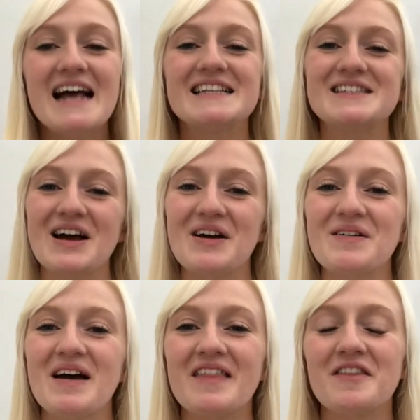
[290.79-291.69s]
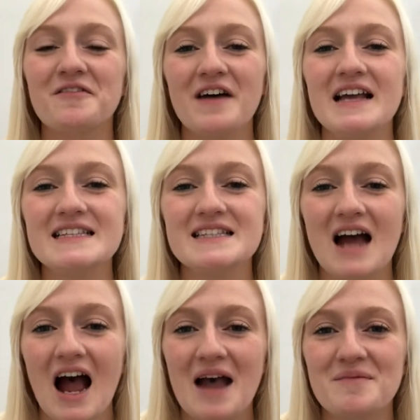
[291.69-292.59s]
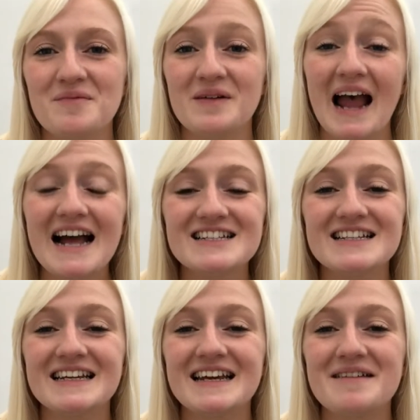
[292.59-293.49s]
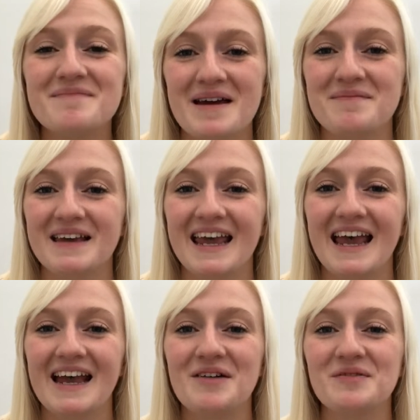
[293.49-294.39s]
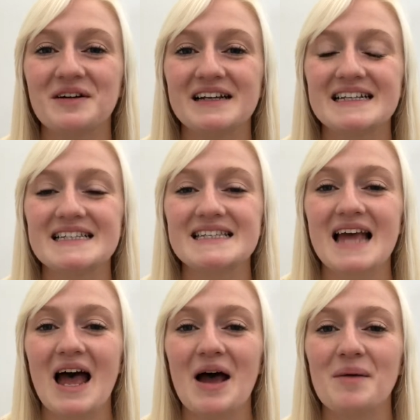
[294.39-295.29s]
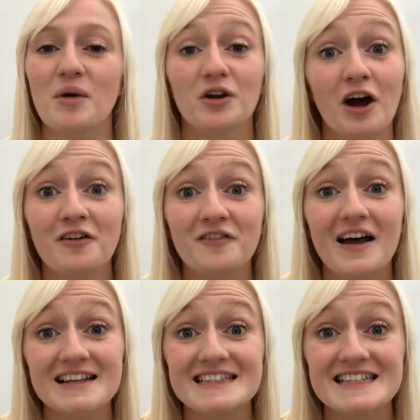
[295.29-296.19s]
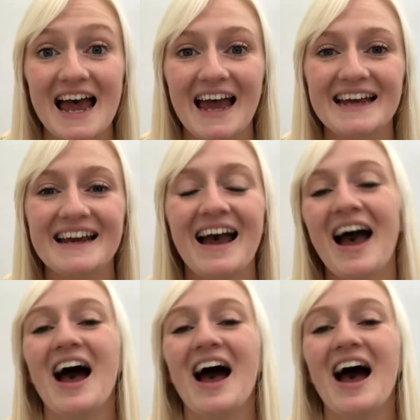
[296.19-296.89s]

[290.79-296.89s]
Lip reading: So the first time we actually met Mickey was on our first day.